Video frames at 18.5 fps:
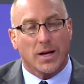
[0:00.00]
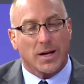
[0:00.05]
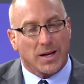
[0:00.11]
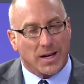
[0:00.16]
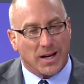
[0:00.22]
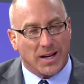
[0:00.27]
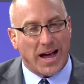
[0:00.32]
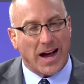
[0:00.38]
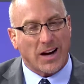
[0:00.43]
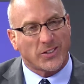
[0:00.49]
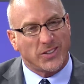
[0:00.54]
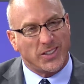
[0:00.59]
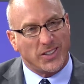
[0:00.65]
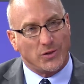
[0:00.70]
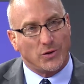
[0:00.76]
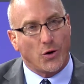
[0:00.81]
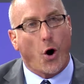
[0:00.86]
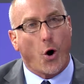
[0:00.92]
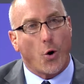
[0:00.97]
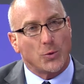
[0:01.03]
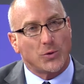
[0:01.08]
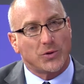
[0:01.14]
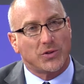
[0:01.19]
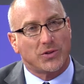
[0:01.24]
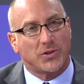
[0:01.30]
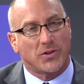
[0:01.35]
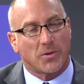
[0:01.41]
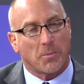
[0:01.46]
it actually
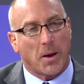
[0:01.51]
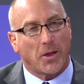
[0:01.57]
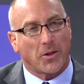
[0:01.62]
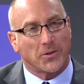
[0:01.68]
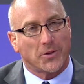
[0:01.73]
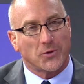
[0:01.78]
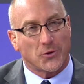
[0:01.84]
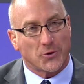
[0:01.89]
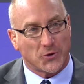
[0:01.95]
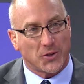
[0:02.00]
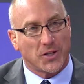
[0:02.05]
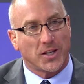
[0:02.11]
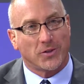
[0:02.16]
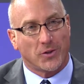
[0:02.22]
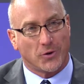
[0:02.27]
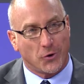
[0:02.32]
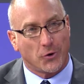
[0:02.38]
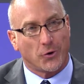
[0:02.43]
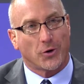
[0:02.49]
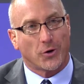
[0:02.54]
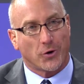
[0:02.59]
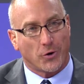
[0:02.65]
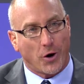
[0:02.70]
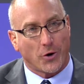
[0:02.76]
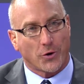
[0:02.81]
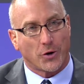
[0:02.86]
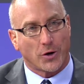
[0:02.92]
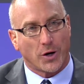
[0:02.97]
toasts the melanin in your skin to turn it a
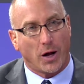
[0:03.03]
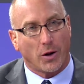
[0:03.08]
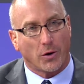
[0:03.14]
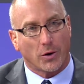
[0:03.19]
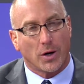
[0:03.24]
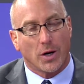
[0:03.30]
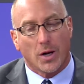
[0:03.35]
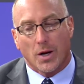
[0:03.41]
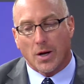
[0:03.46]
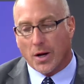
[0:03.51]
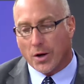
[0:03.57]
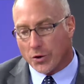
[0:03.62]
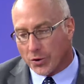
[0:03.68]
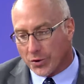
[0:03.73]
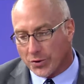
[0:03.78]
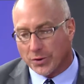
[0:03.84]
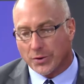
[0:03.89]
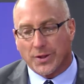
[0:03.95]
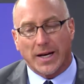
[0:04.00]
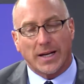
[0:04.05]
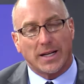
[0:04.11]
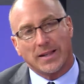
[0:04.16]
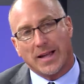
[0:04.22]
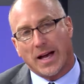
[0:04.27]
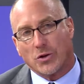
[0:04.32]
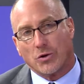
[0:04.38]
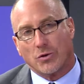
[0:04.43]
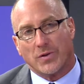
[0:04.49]
darker color. You're still getting
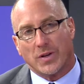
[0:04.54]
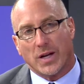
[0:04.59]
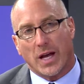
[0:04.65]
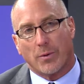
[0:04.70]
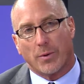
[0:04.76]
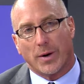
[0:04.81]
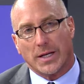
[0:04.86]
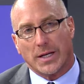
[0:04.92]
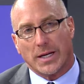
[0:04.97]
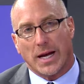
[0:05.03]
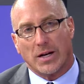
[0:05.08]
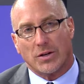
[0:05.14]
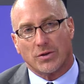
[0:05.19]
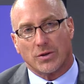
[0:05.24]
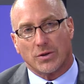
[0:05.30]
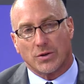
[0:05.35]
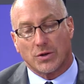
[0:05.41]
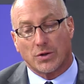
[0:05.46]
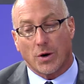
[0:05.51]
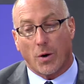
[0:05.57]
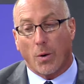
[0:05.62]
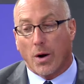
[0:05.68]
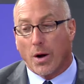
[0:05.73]
that UVA radiation. So